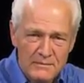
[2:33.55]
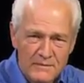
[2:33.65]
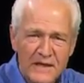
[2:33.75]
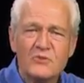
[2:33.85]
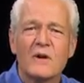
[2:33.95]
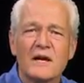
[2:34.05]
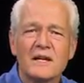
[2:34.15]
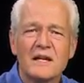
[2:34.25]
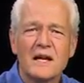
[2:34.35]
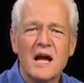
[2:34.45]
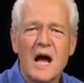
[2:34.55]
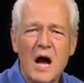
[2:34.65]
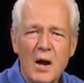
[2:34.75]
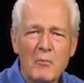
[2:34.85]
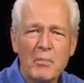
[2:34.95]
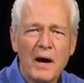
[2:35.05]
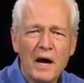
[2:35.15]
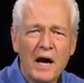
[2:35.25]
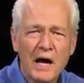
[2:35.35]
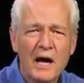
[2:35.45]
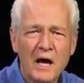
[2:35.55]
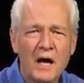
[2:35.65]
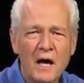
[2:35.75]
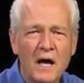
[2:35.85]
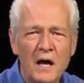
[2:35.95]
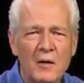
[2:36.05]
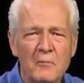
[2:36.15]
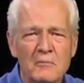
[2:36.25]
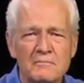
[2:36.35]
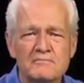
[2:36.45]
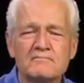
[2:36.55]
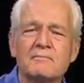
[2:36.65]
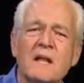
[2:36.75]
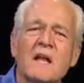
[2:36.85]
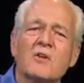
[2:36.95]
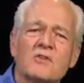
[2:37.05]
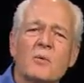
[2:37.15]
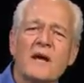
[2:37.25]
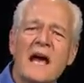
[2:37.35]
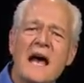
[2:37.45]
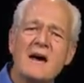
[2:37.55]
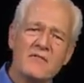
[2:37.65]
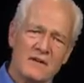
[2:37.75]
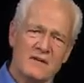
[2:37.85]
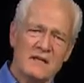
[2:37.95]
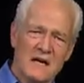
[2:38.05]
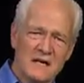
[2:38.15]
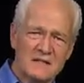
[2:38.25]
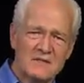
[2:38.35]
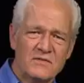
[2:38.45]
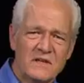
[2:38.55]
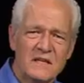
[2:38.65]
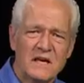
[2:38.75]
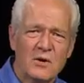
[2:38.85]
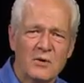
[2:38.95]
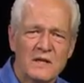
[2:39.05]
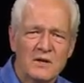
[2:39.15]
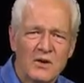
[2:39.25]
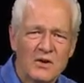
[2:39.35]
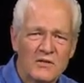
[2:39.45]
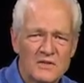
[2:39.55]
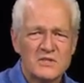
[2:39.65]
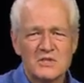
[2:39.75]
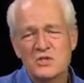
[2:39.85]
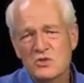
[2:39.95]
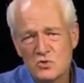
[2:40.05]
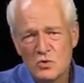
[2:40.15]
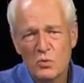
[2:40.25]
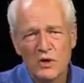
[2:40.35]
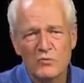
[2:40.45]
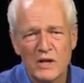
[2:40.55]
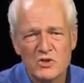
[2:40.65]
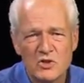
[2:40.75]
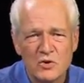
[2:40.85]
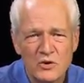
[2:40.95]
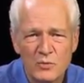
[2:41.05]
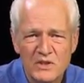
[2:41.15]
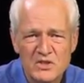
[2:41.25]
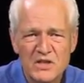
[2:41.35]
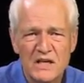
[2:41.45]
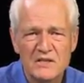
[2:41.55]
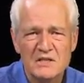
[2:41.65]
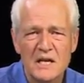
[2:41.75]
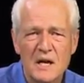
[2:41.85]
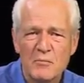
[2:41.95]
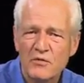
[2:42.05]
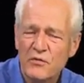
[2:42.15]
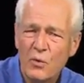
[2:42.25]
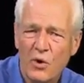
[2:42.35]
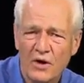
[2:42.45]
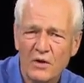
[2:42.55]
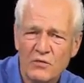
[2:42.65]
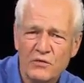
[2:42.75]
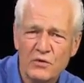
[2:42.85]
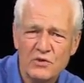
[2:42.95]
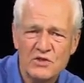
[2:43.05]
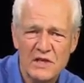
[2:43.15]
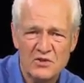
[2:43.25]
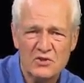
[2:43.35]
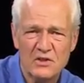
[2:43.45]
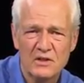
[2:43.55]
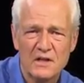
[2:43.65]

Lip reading: That's right. Bum. So we have the octave in our ear. This is the 2-to-1 ratio that we discussed before in our first session.